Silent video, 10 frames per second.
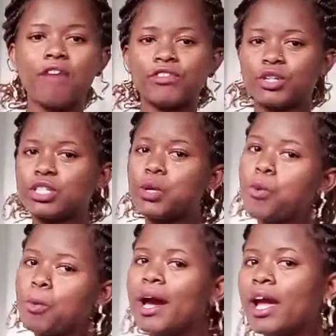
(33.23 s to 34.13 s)
If you're not a
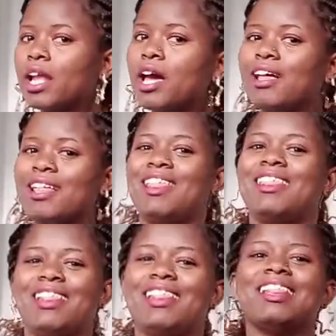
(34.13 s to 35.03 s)
woman,
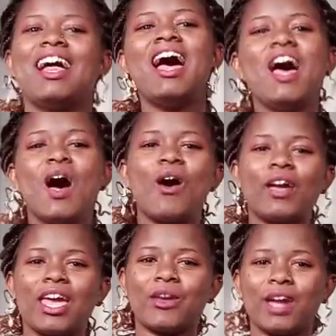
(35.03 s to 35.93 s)
okay,